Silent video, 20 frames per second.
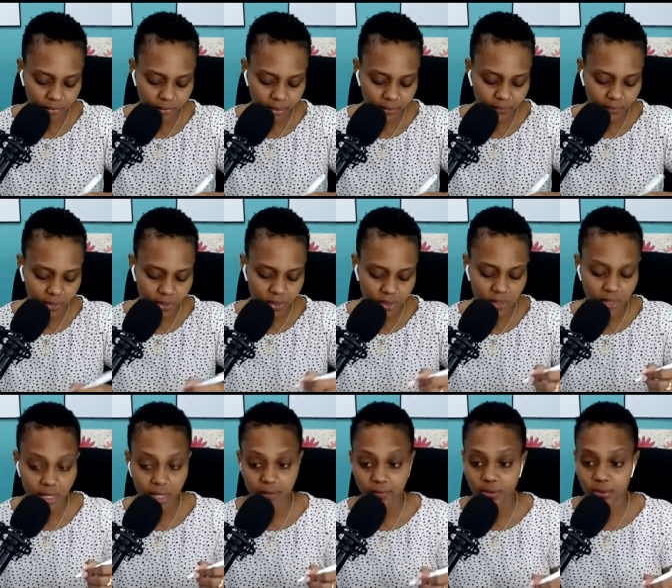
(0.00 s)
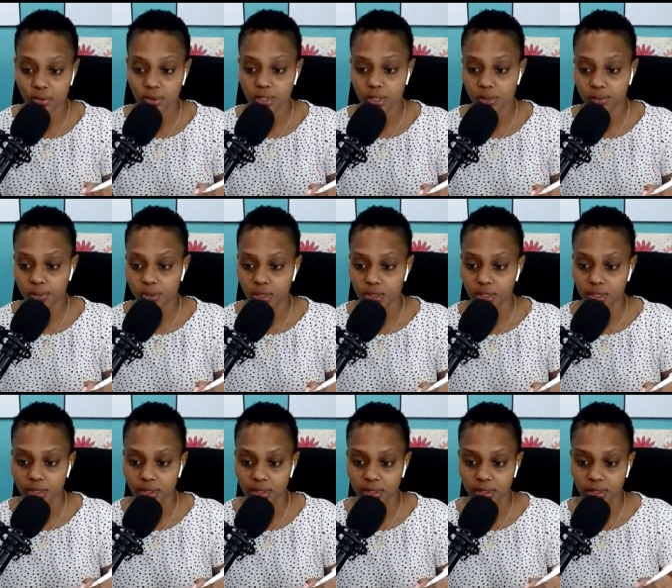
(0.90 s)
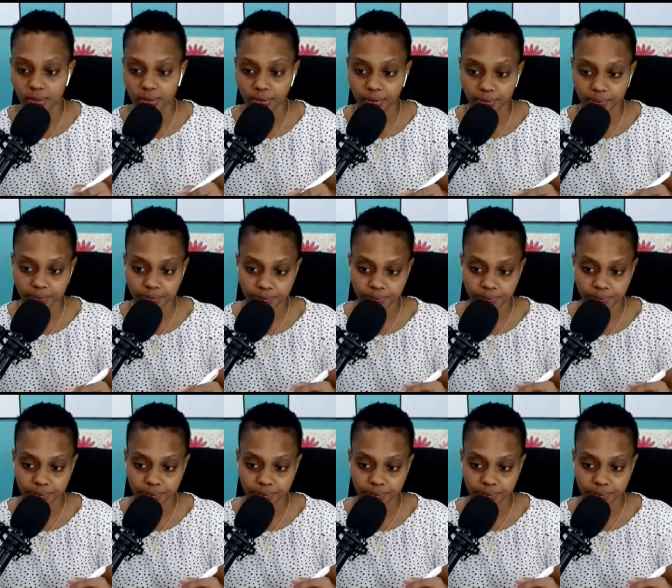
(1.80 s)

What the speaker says: if they just have two subjects, you know.